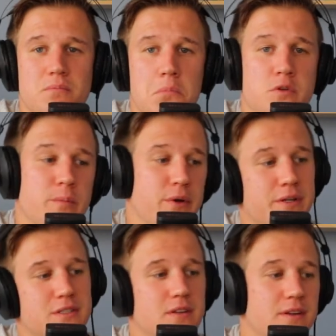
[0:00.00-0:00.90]
To be
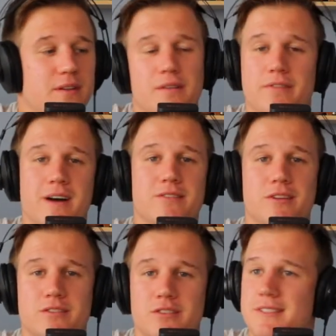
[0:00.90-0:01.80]
honest, the $5
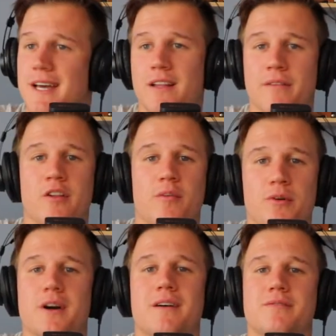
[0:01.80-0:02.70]
suit's a hell of a lot more
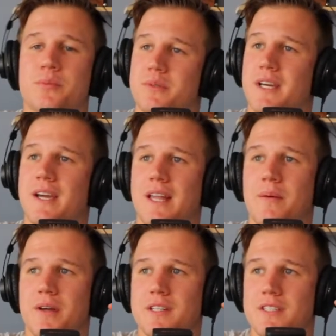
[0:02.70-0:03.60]
comfortable, I'll tell you that
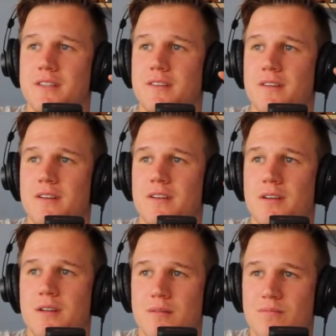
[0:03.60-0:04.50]
much.
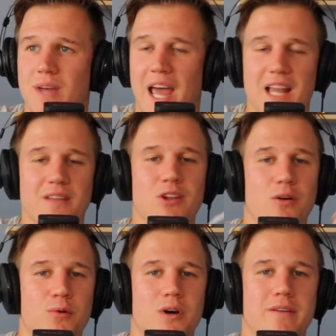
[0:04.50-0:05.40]
Hell of a lot
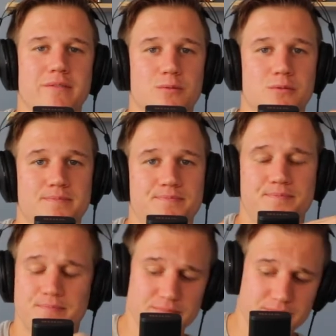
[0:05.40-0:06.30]
more comfortable.
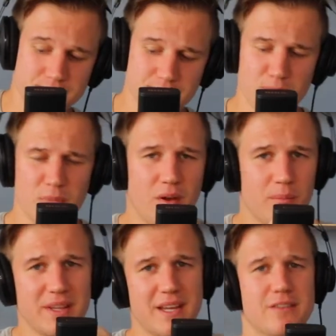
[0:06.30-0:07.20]

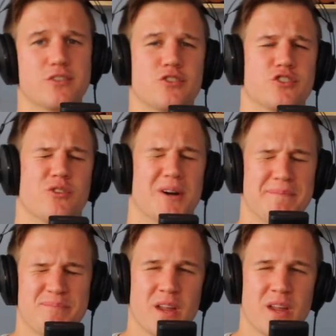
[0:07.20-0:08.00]
But the other suit's alright.